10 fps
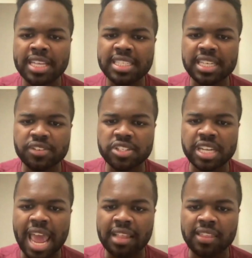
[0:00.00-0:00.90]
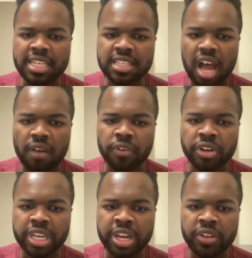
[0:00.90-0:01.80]
Severson at least
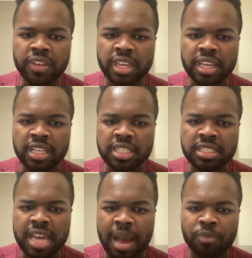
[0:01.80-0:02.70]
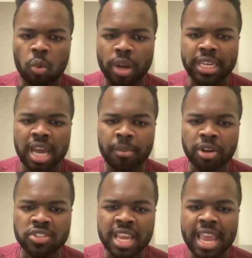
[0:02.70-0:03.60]
hovered near the top 20
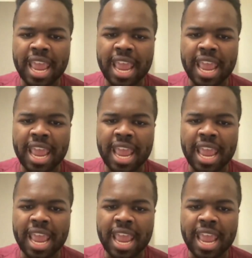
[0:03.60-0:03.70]
numbers.